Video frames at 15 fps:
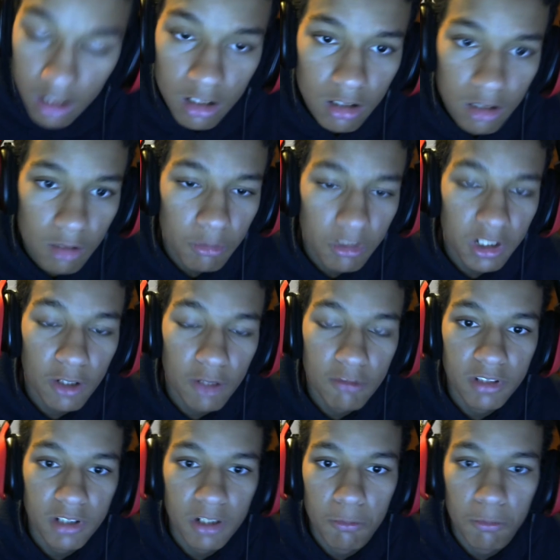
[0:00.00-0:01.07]
we'll get over
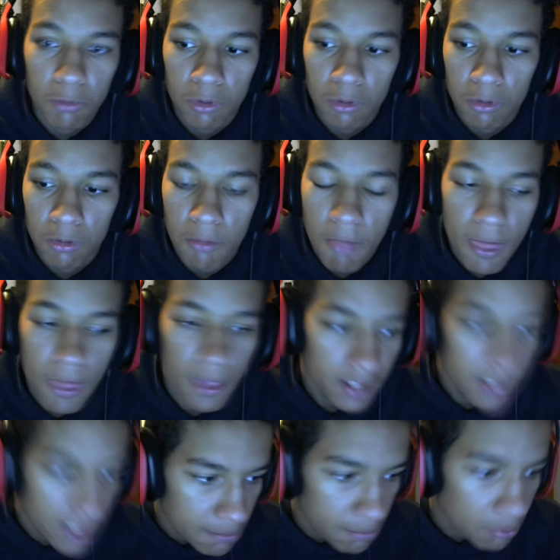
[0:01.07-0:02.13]
it. We'll
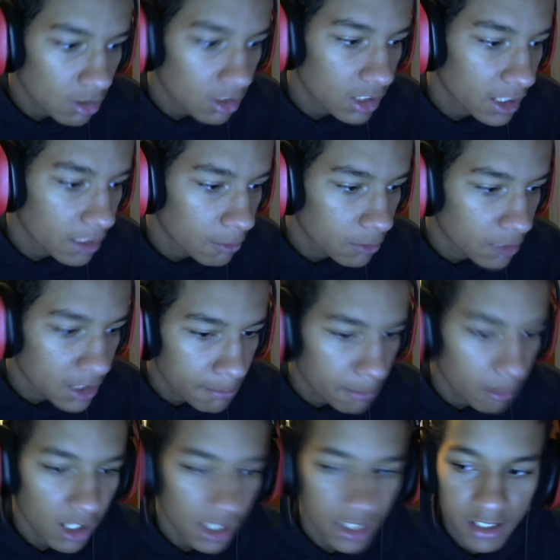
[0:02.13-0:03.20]
keep working, we'll keep
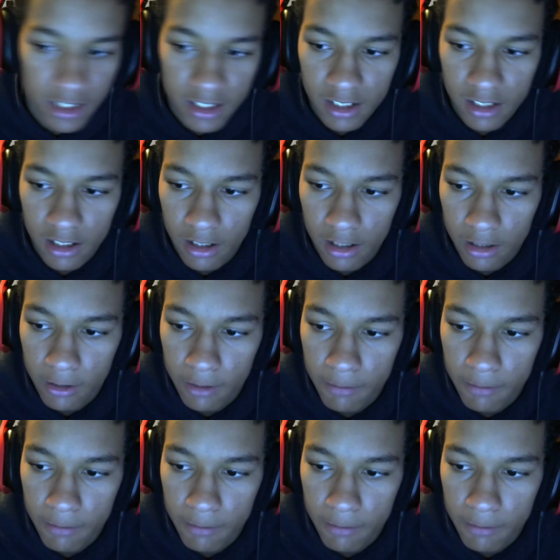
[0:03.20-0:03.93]
grinding. Uh,